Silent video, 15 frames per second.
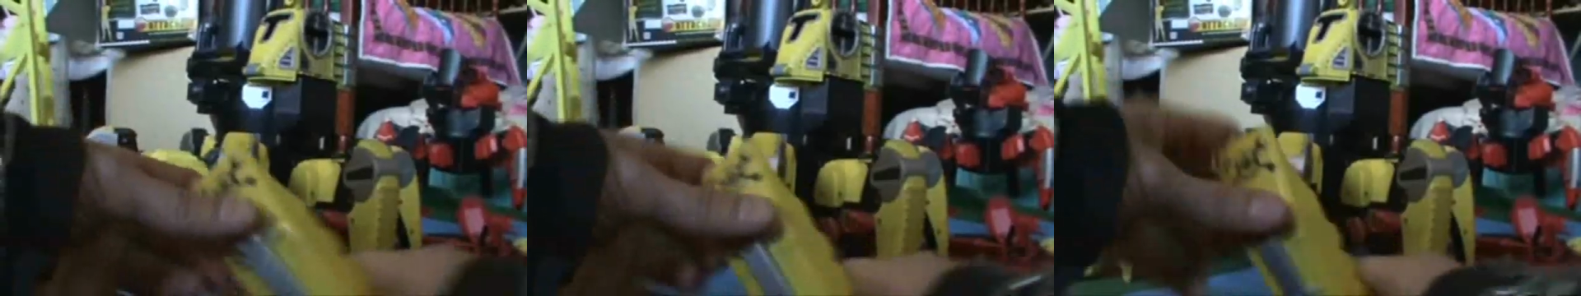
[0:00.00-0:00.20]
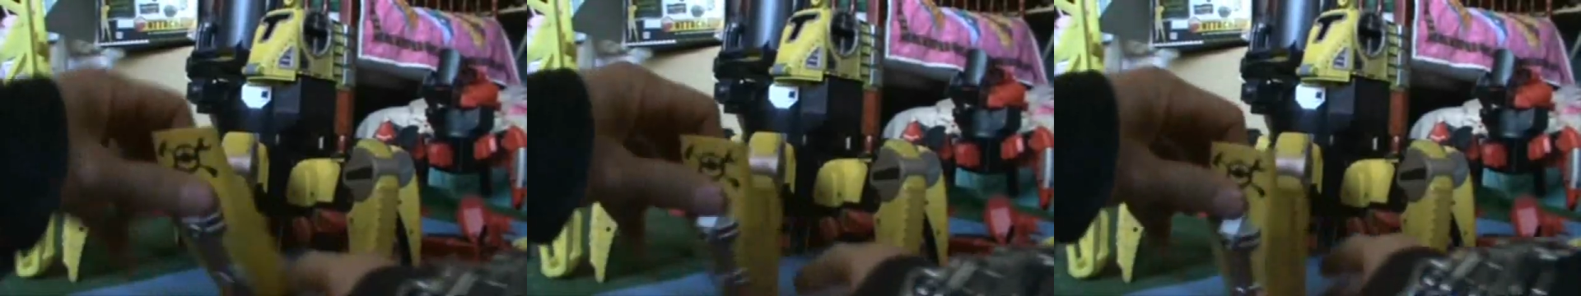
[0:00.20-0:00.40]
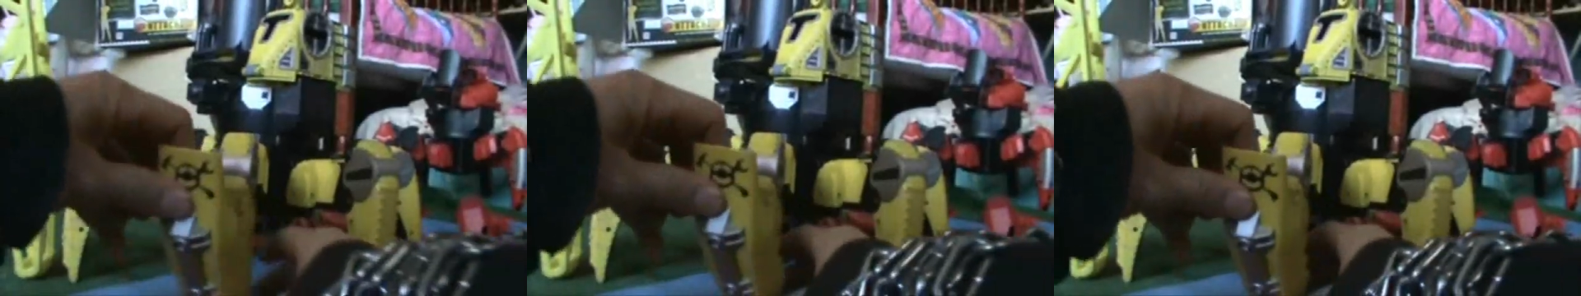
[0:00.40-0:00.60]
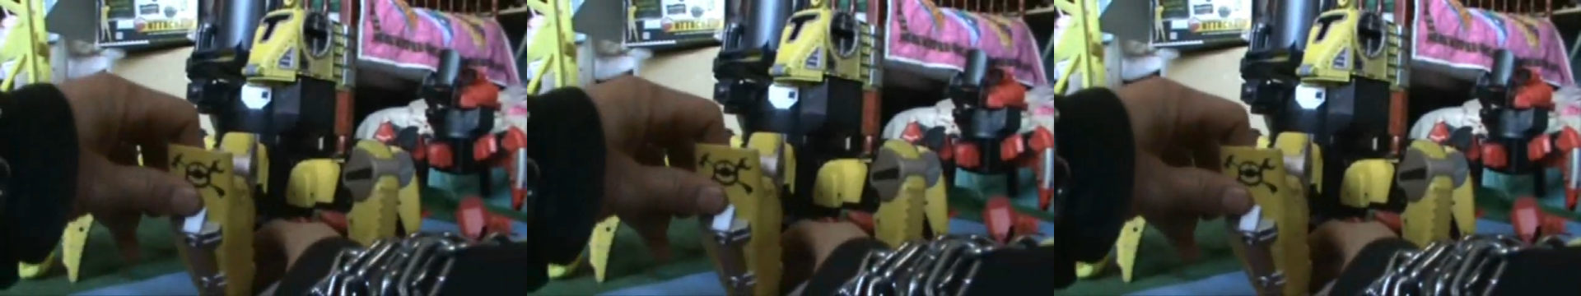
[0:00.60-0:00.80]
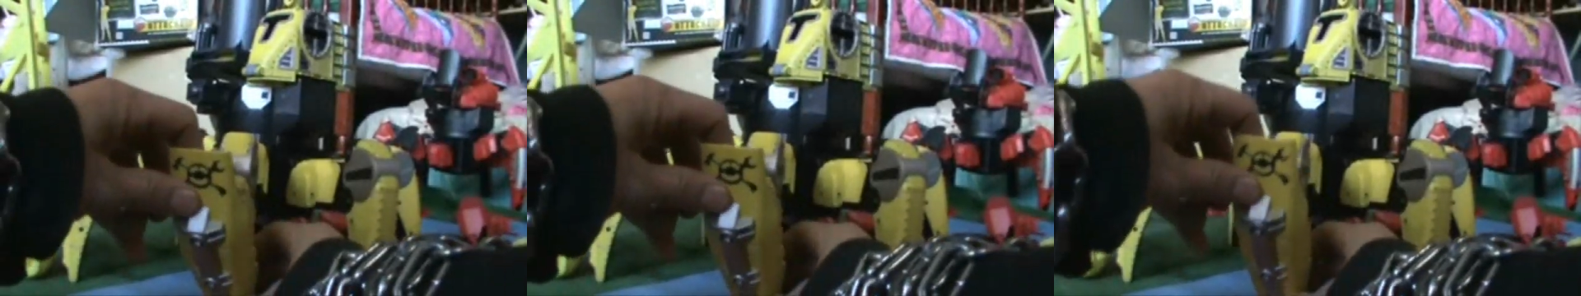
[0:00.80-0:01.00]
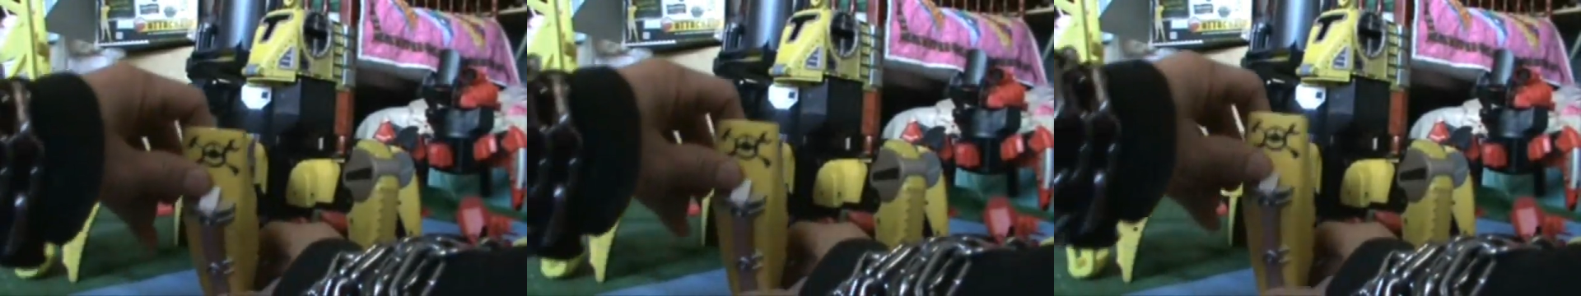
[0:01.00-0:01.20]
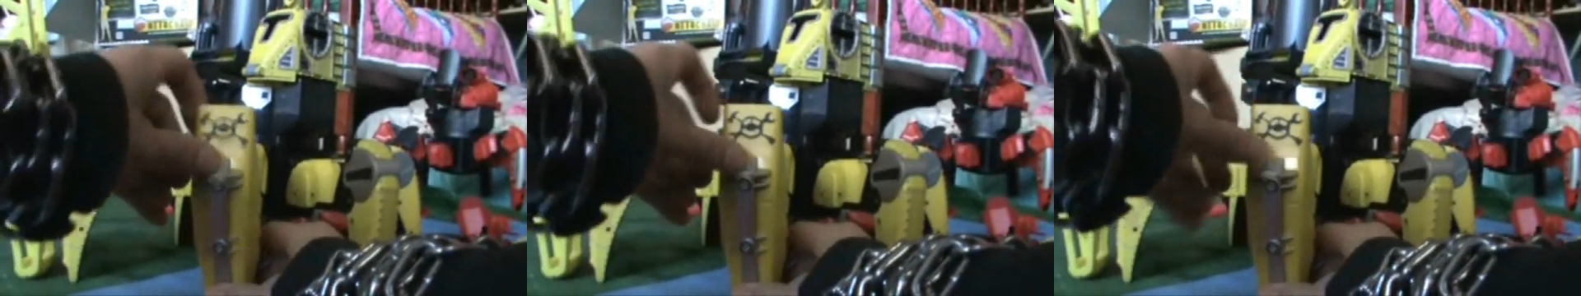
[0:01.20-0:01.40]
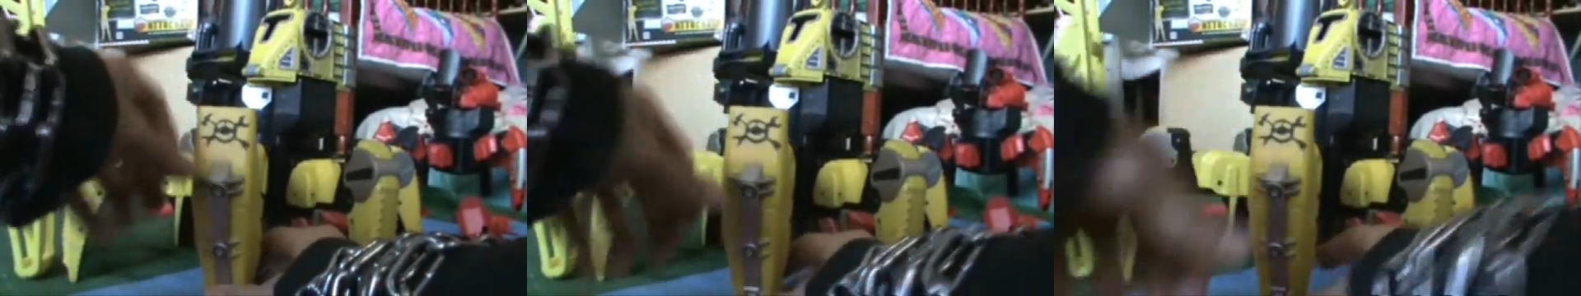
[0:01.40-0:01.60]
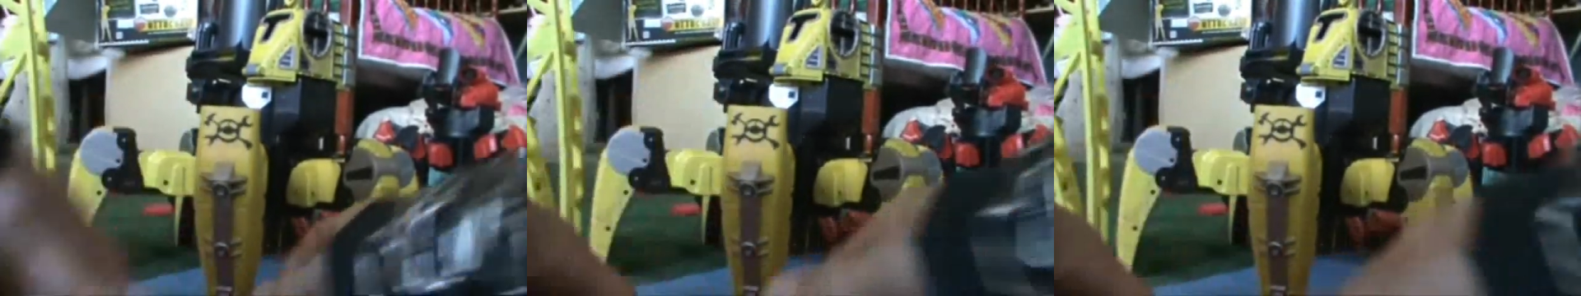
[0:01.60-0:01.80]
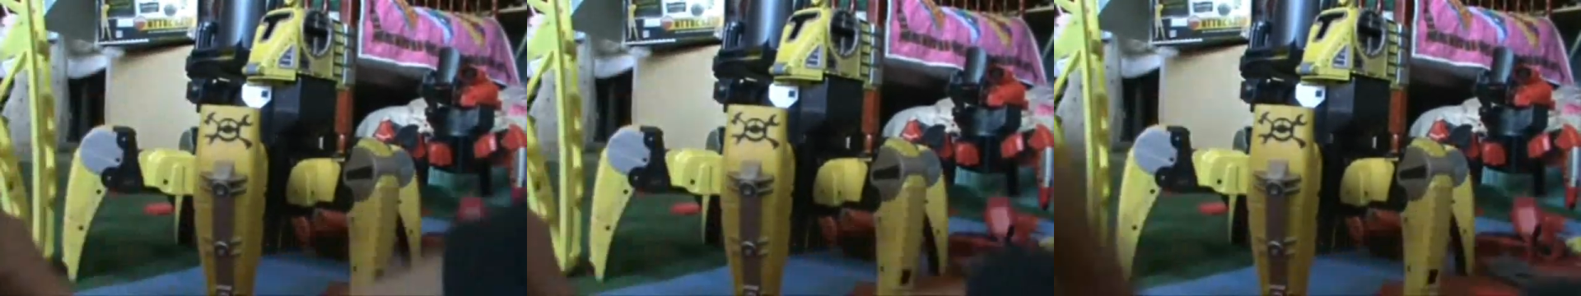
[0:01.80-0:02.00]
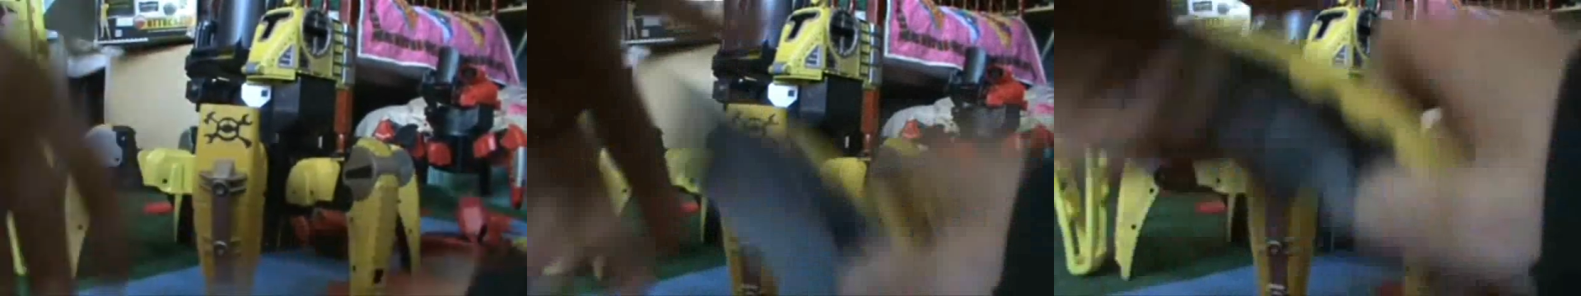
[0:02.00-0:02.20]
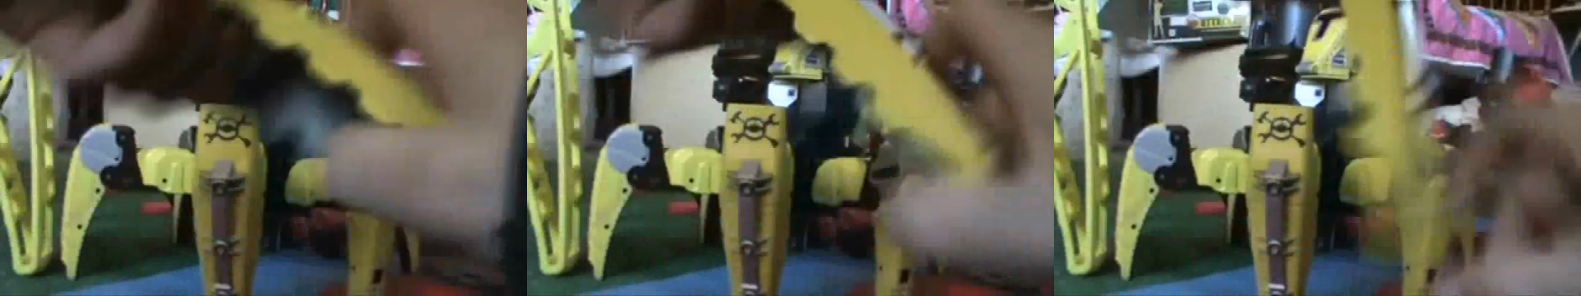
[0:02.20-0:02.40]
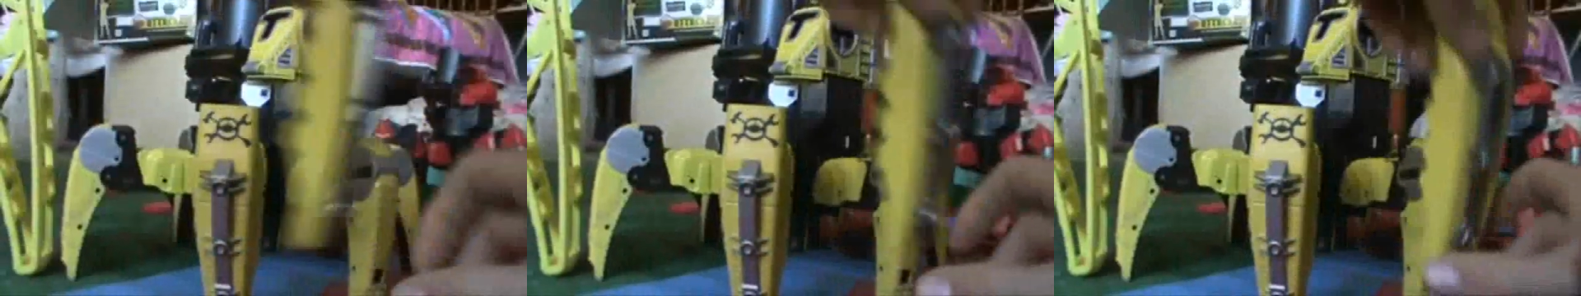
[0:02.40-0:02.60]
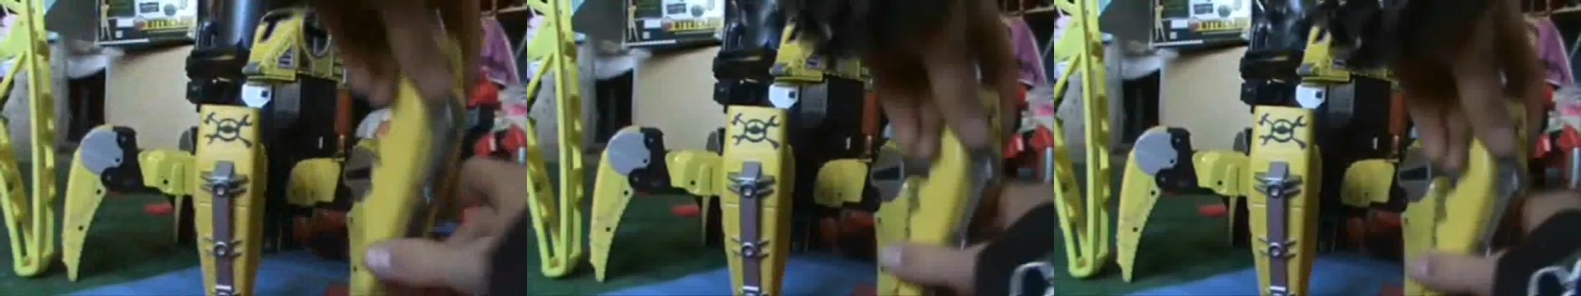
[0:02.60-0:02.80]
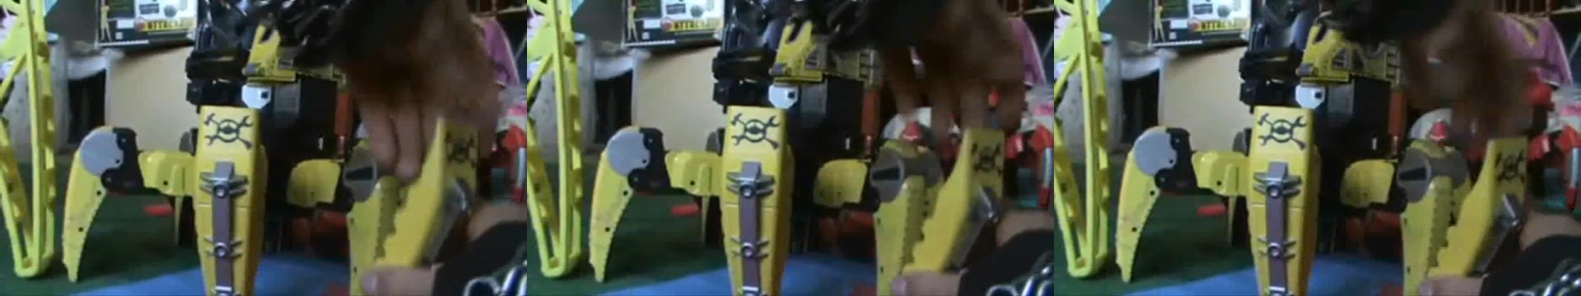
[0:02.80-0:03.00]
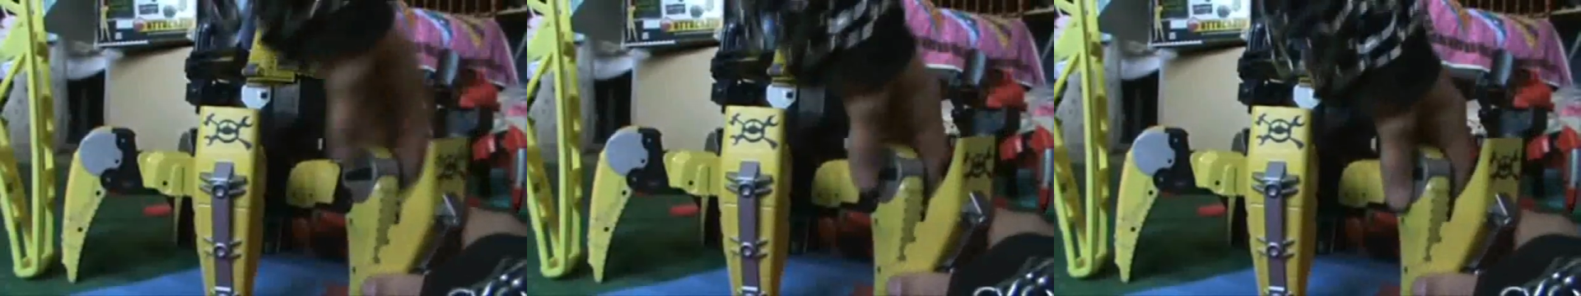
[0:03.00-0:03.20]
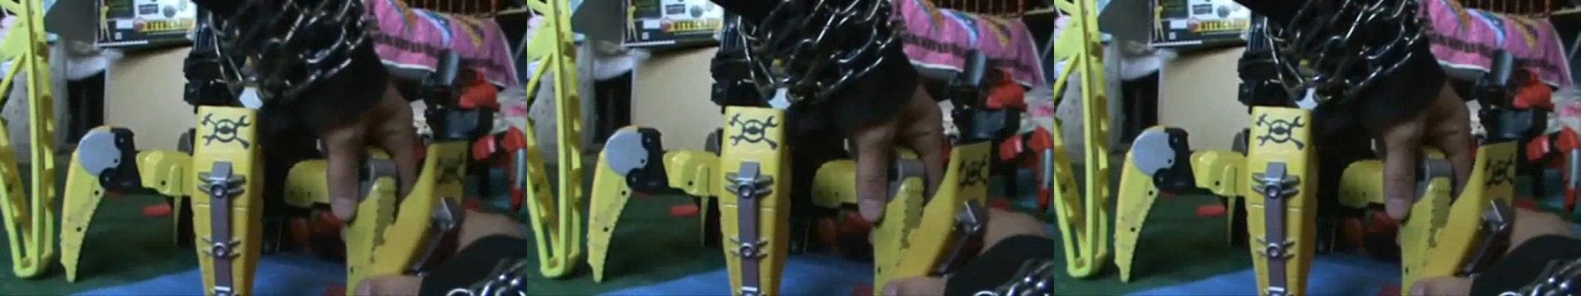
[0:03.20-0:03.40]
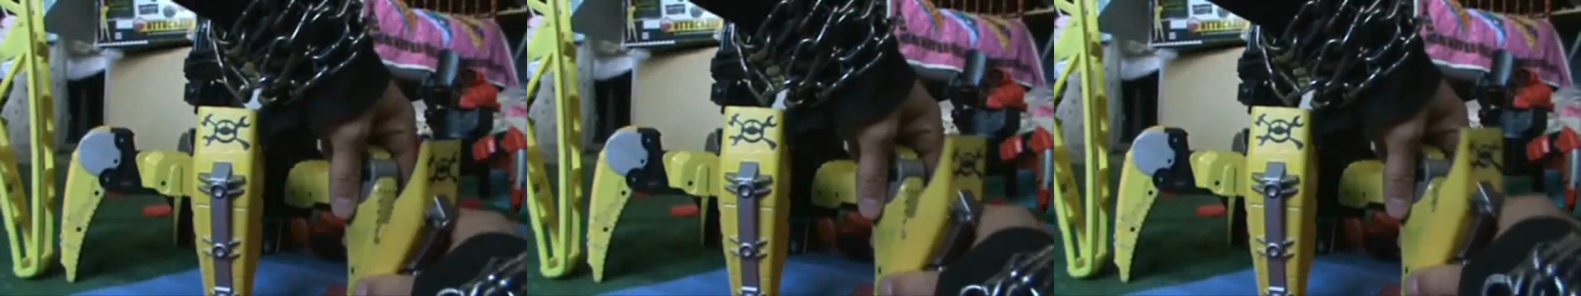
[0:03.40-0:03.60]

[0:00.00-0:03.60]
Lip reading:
[unreadable: no face in view]